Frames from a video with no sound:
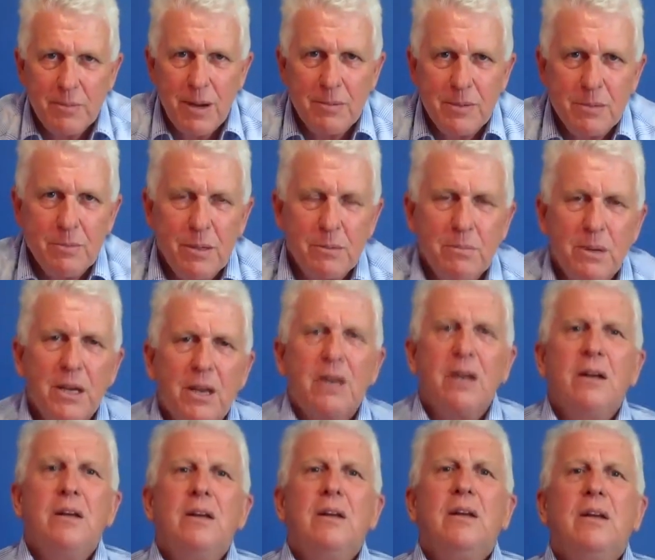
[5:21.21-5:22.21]
maybe a bit better,
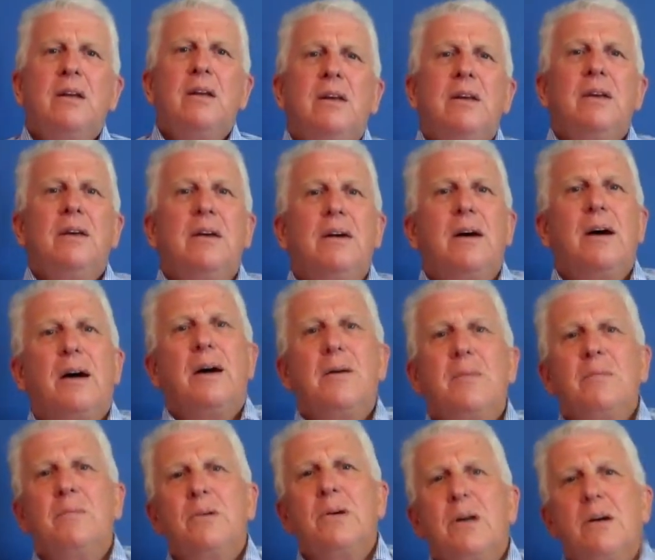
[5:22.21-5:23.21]

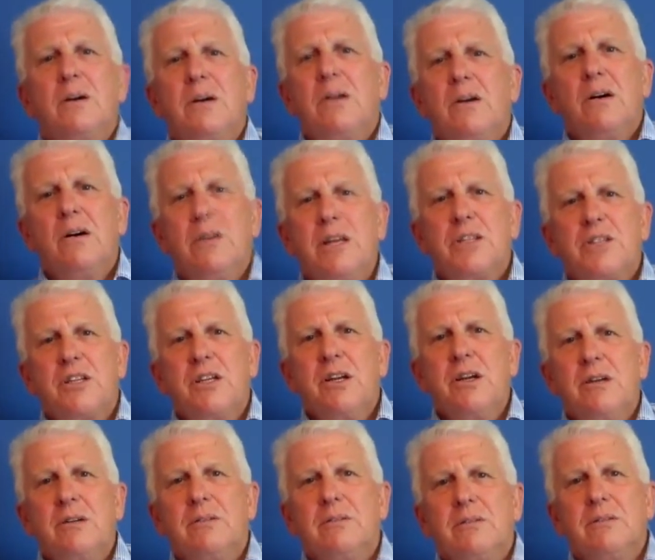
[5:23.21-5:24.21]
I'll let you
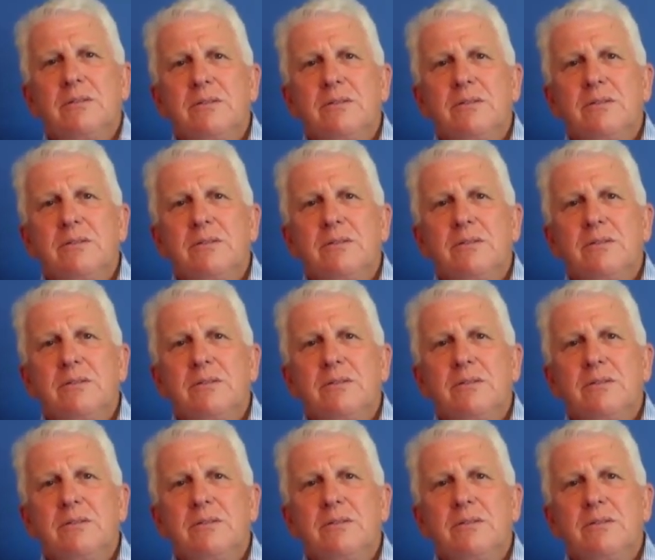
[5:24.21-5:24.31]
know.